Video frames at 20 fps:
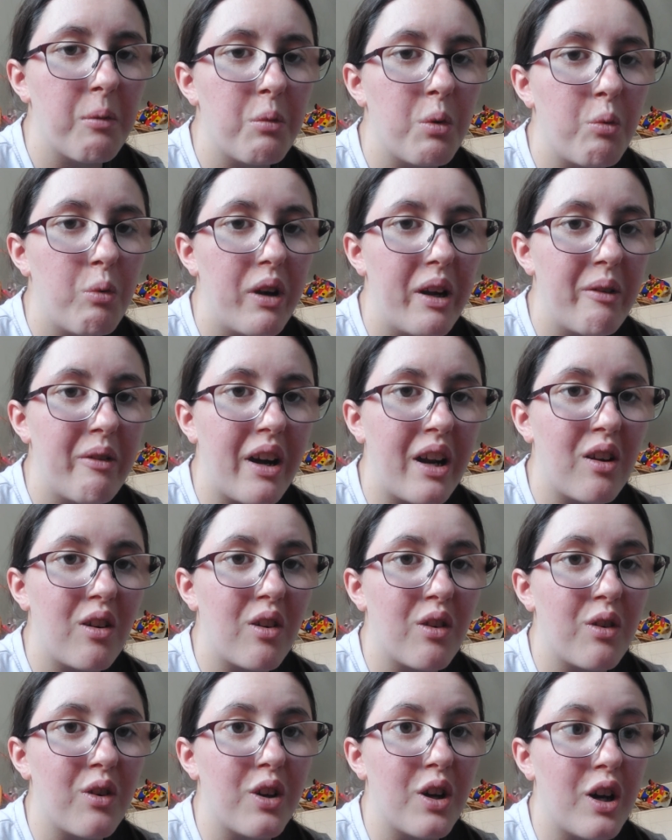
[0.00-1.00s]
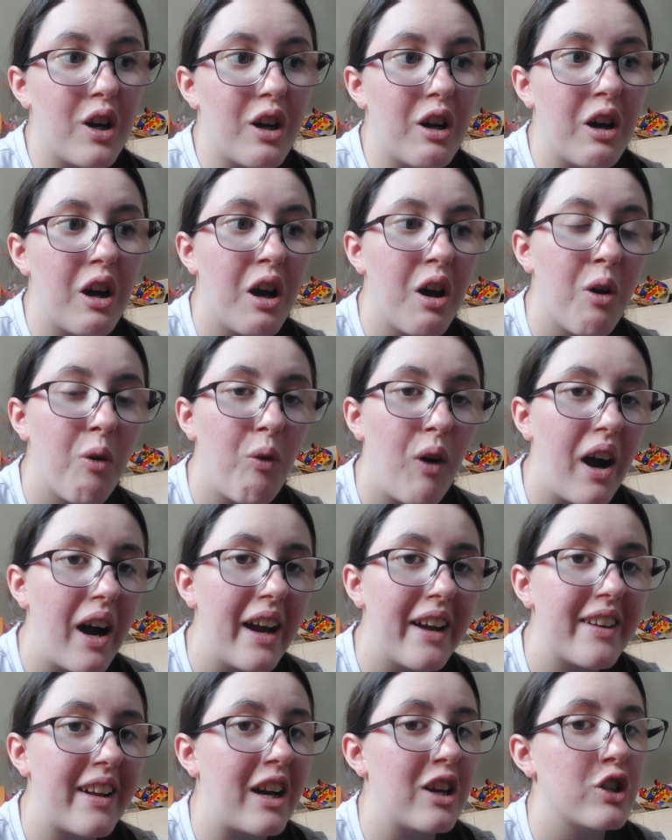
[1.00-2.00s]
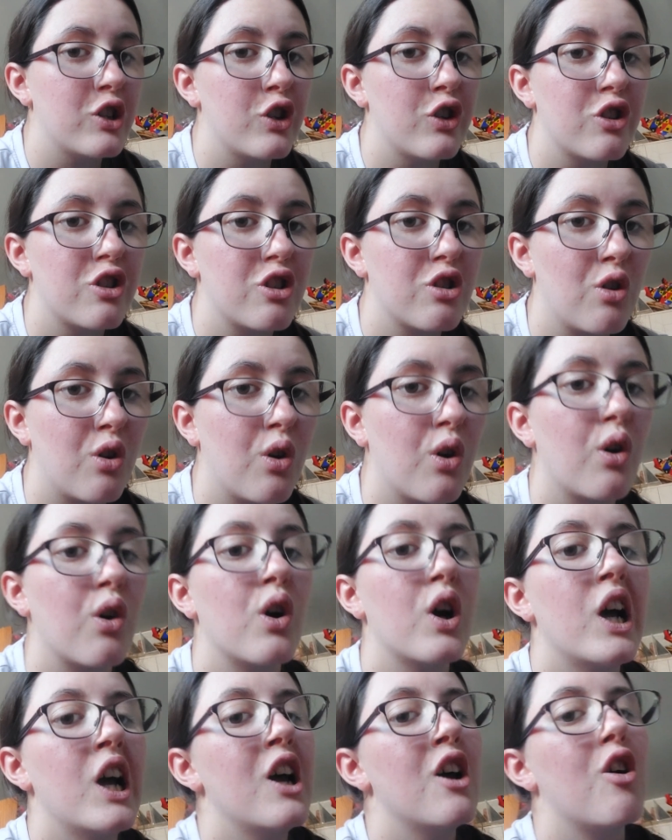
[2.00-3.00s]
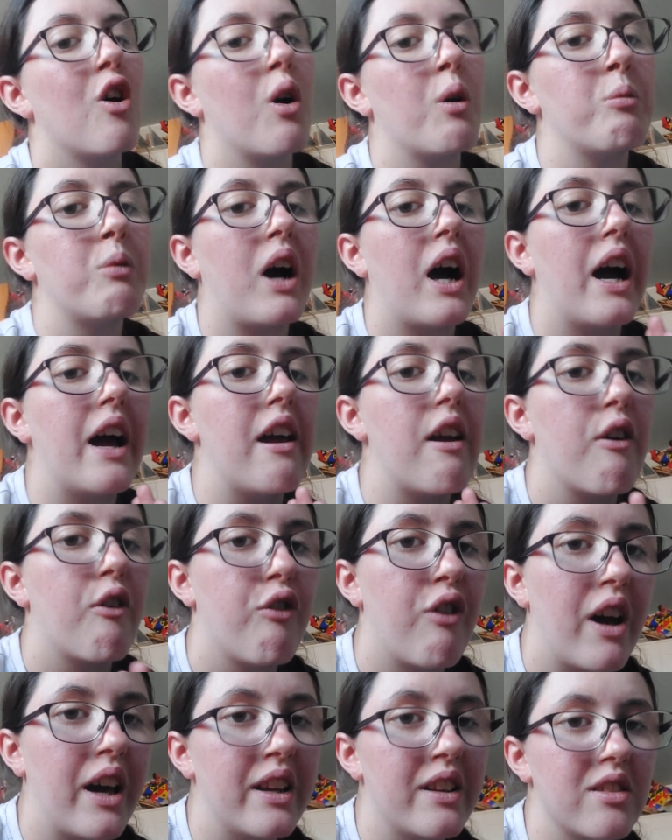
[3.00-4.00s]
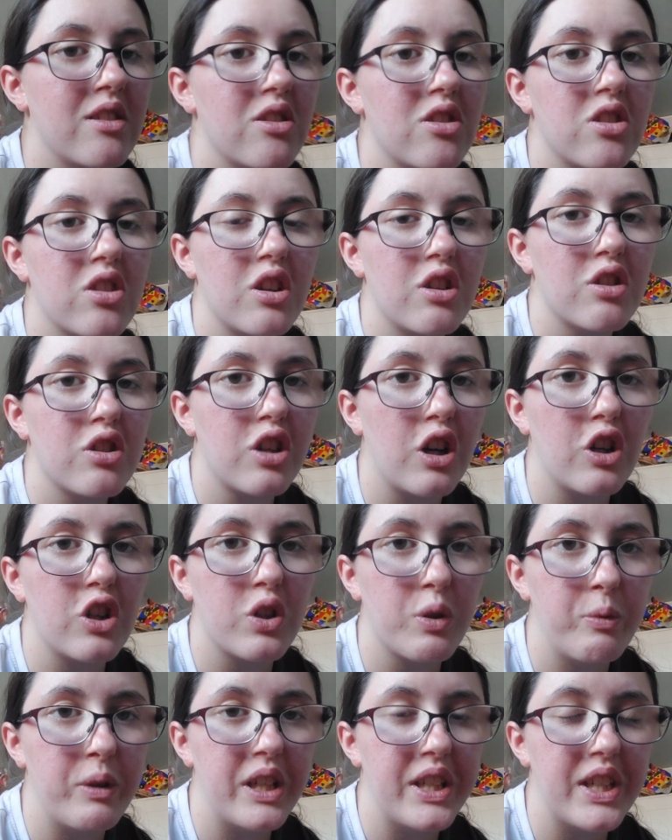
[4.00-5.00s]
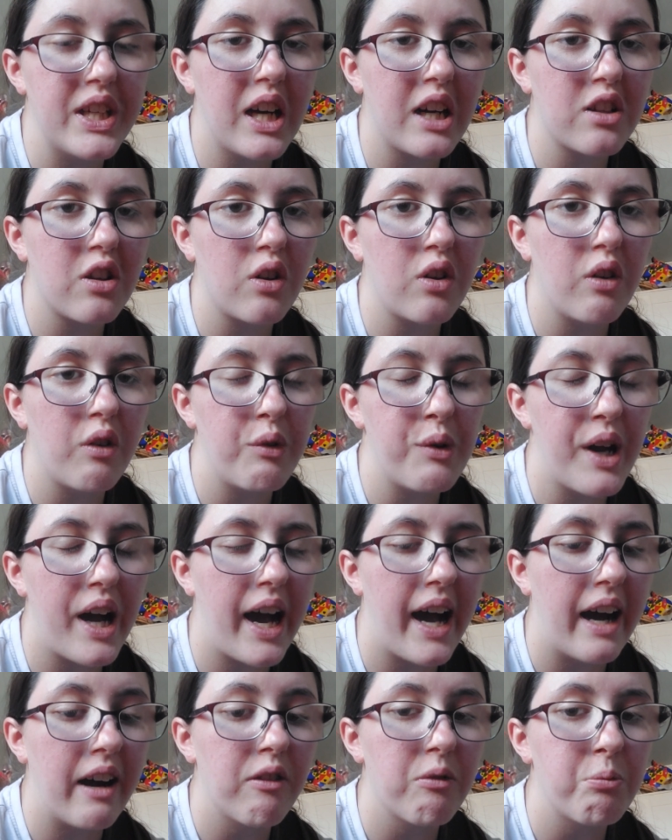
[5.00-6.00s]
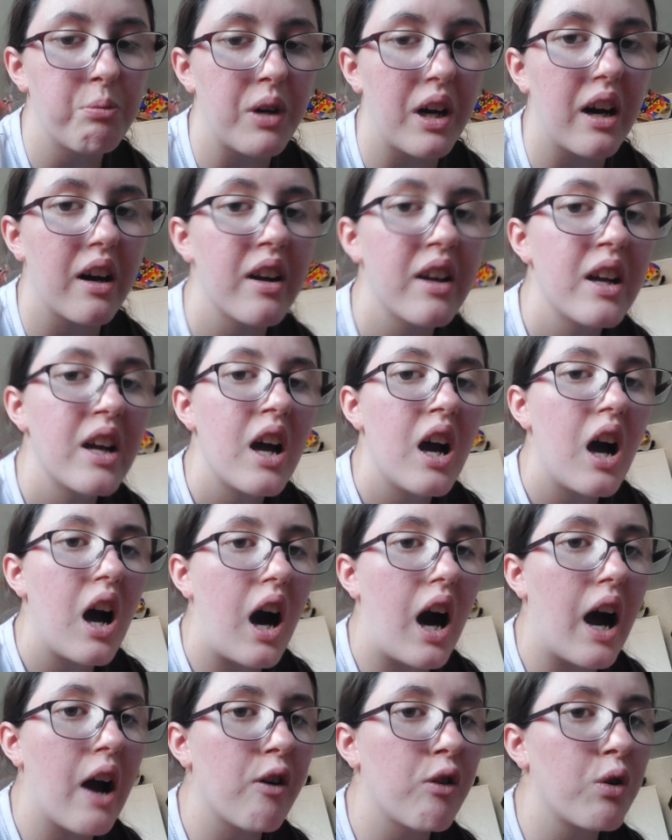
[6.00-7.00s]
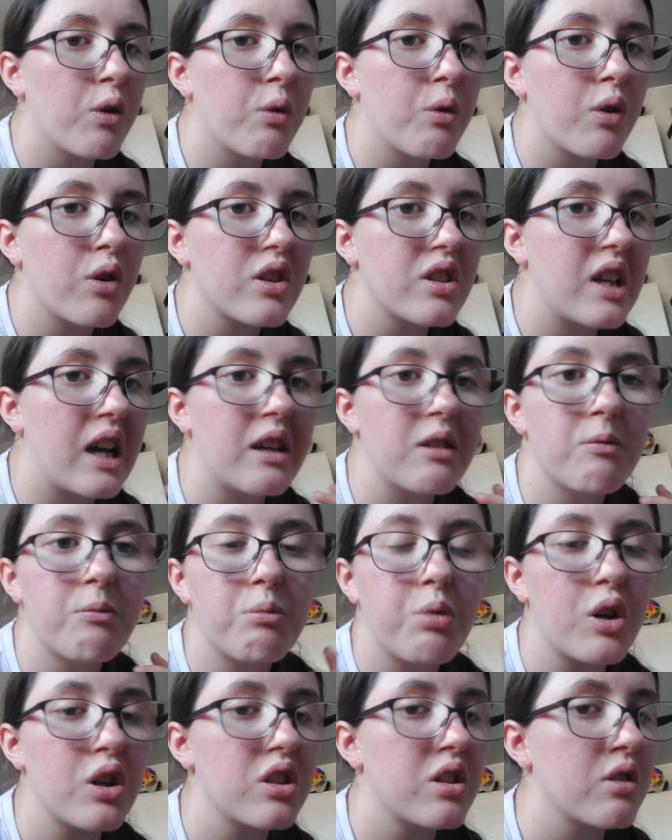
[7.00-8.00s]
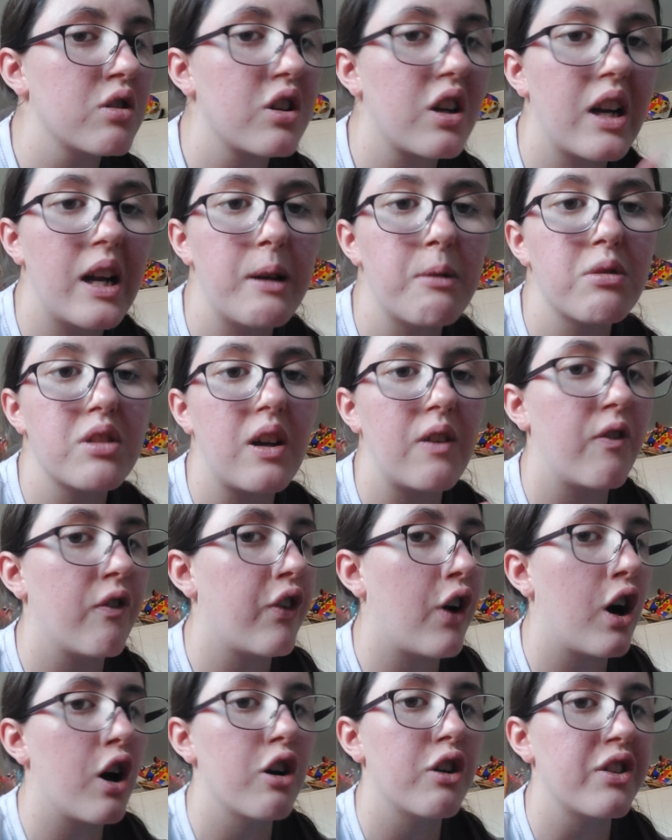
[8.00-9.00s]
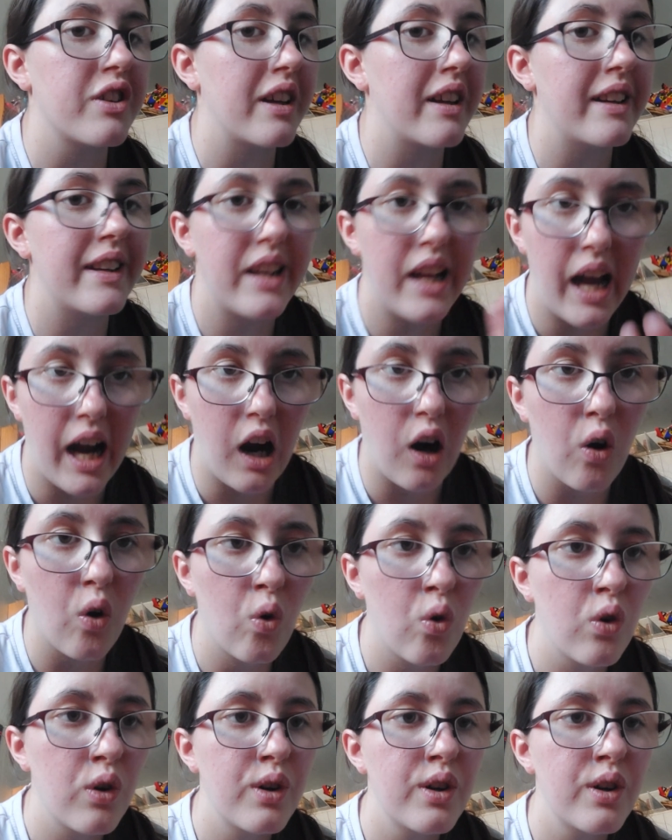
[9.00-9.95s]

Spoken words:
we went on the ride, as you saw on my friend's social media. I don't know if you have, but I will put some clips and photos in now.